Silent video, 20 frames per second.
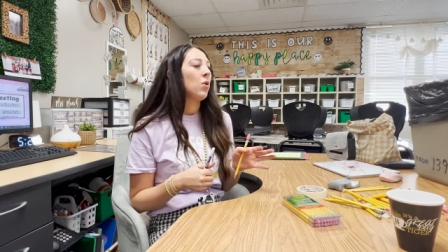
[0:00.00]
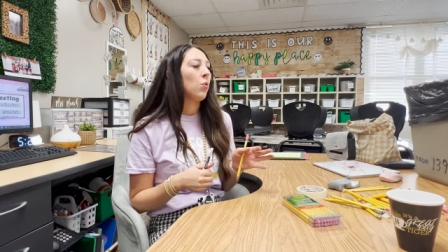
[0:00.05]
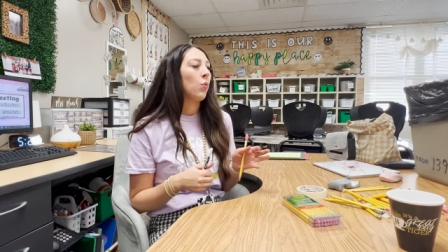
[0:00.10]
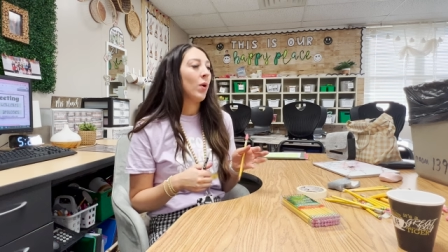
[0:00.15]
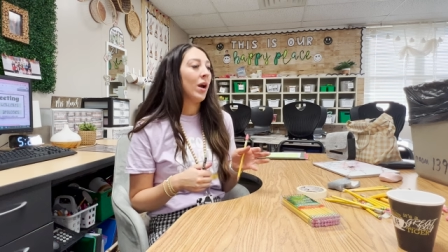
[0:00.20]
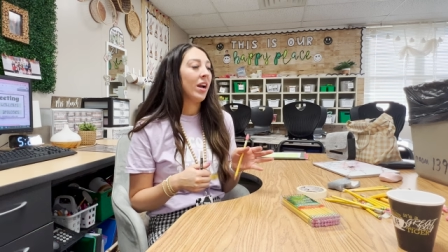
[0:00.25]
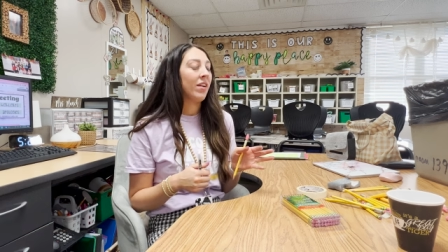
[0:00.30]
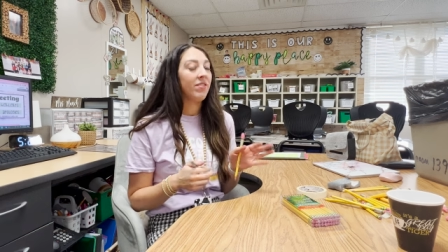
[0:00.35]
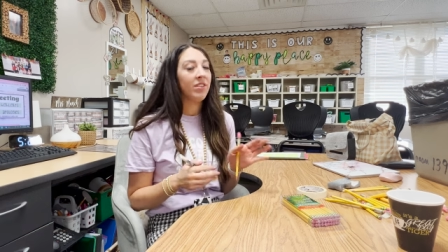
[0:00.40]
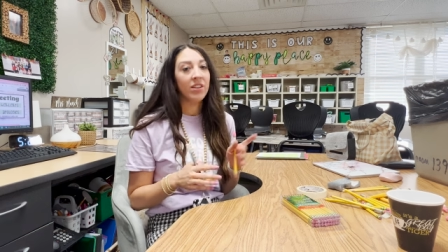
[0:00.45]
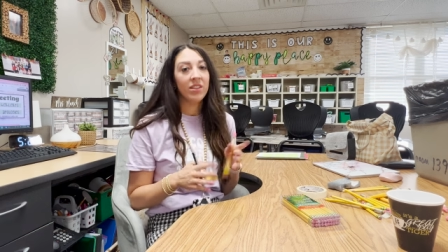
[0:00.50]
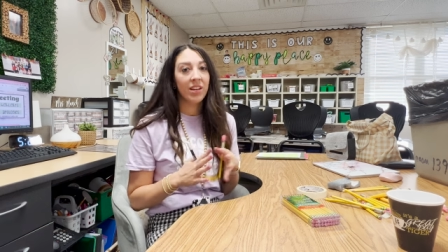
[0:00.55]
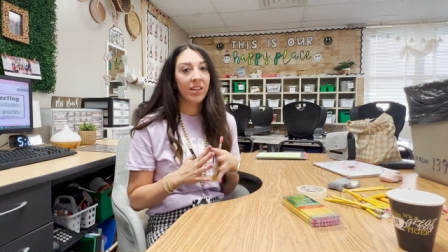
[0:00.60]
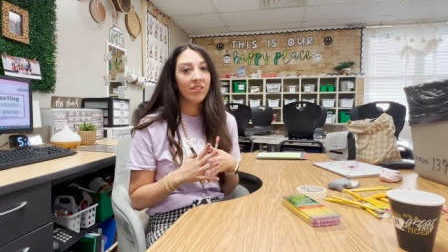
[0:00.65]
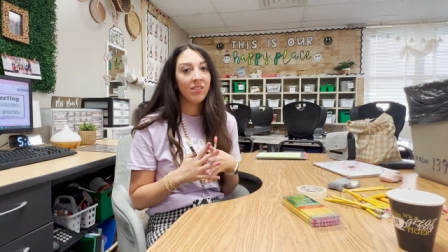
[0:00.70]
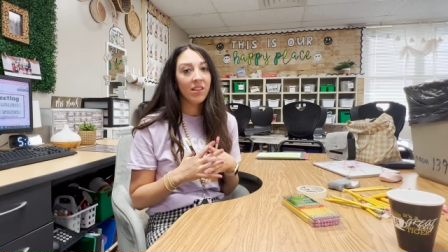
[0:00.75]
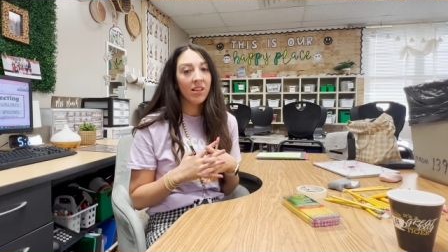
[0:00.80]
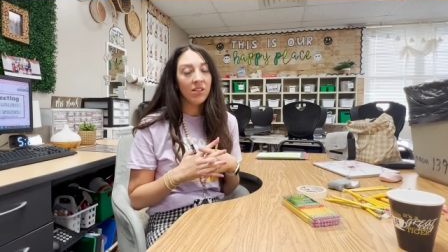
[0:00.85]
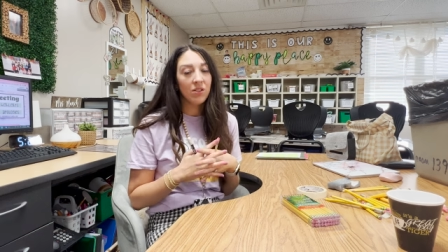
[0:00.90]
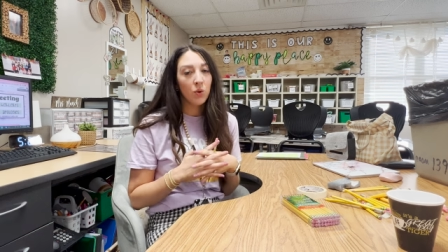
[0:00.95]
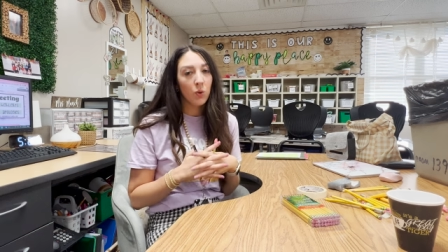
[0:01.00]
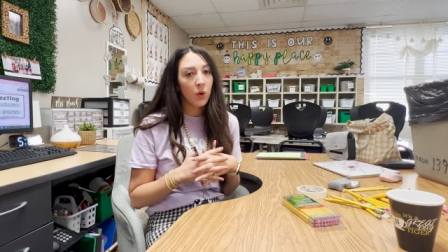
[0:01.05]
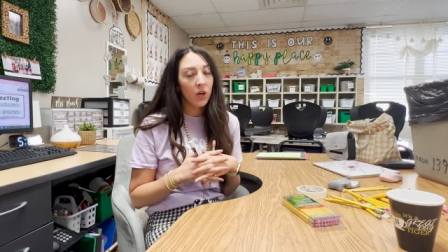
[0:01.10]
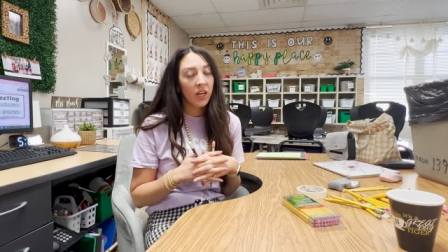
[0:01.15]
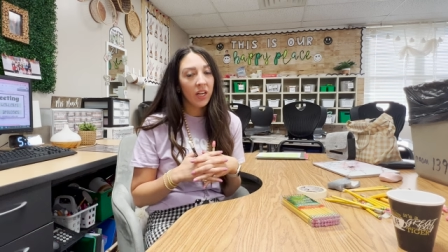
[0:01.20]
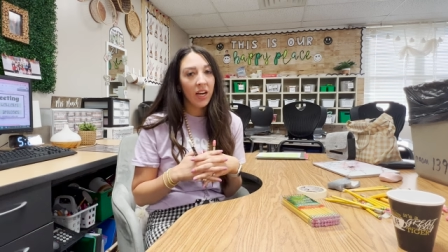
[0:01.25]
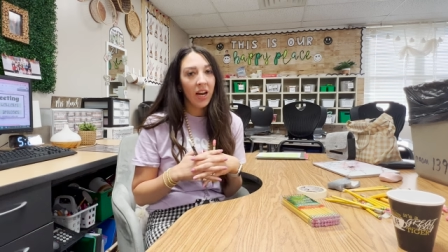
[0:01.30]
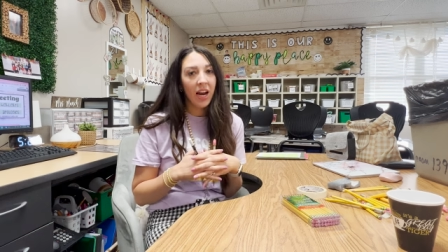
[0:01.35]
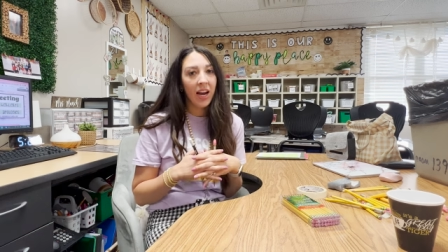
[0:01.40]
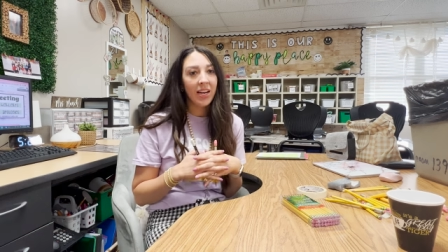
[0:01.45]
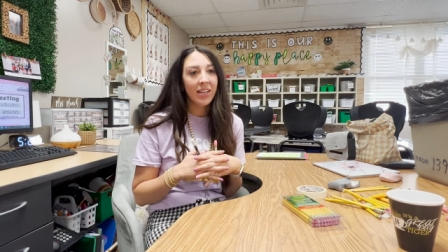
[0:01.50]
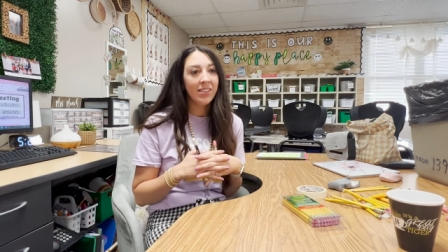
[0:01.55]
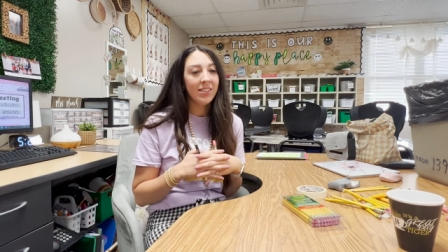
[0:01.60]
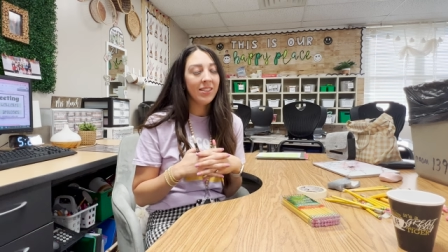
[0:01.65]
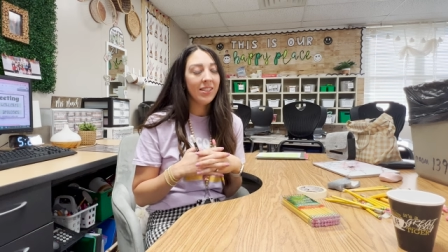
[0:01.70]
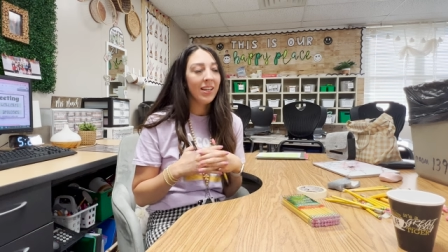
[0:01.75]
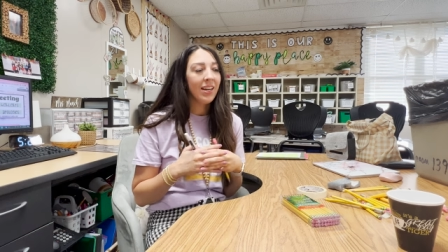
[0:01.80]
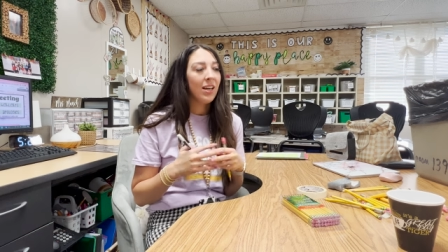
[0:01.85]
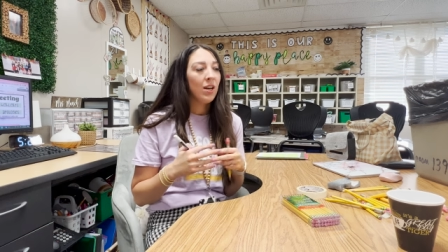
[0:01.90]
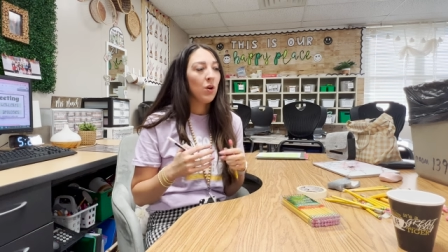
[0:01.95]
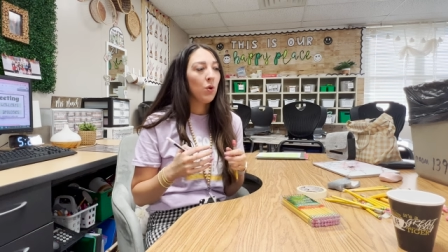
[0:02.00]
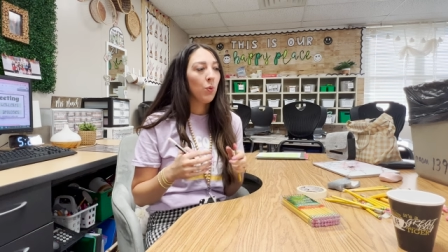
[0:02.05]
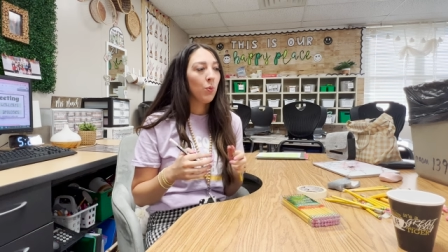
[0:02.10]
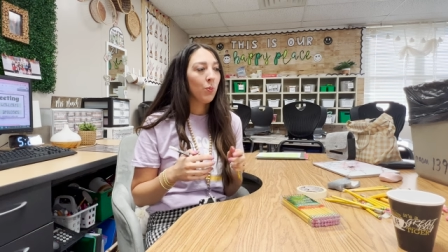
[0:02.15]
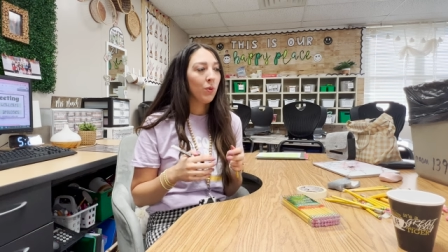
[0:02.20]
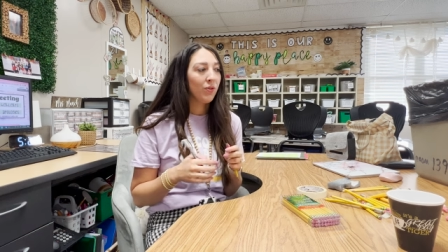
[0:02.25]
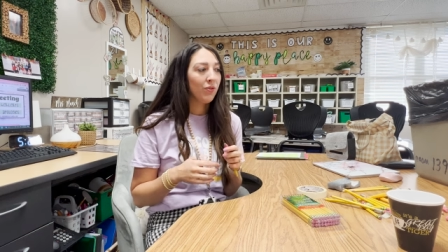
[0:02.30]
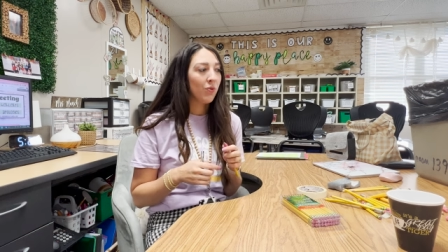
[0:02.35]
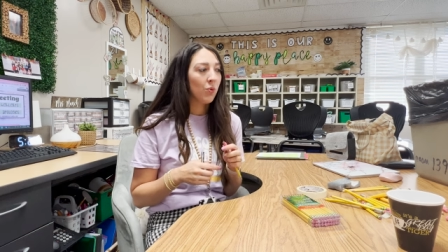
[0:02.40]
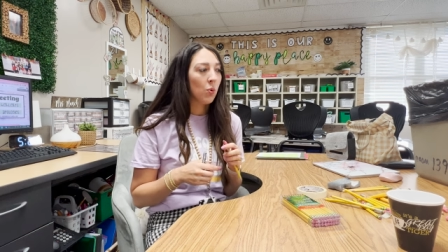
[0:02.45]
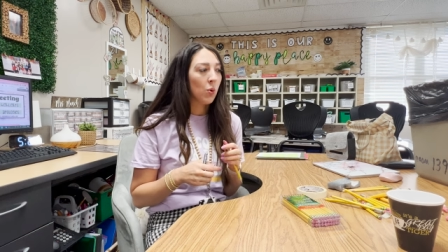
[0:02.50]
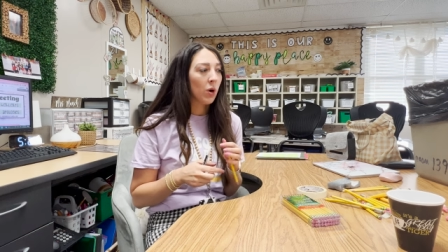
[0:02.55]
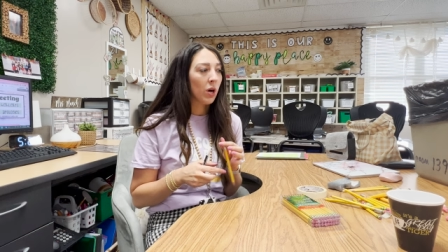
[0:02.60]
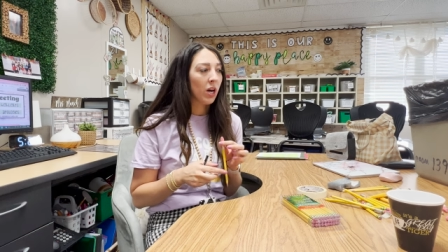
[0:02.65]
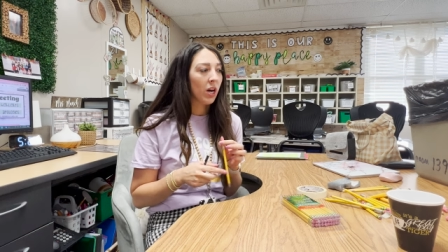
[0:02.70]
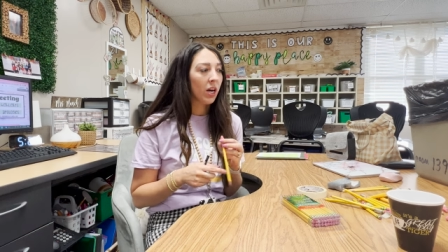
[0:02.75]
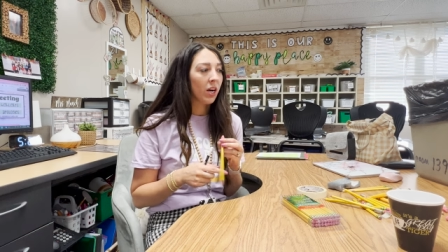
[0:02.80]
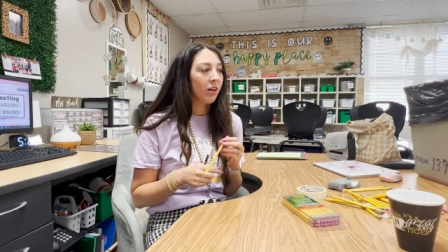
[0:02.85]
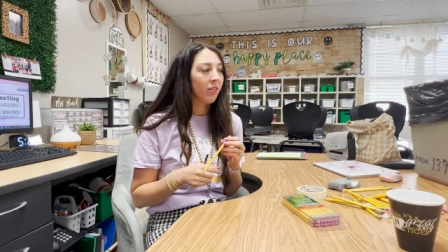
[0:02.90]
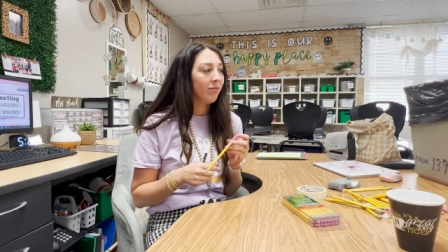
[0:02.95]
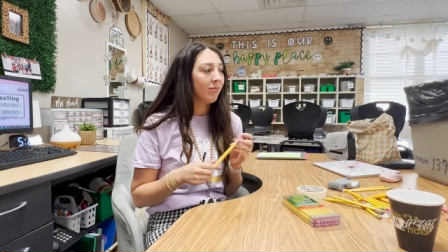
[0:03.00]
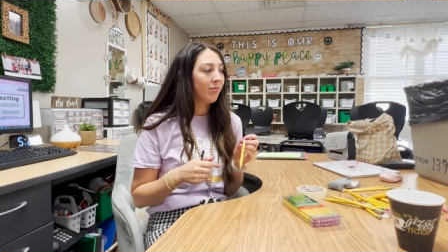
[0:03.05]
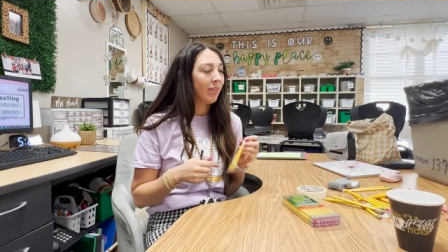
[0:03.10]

where if their desk is organized before,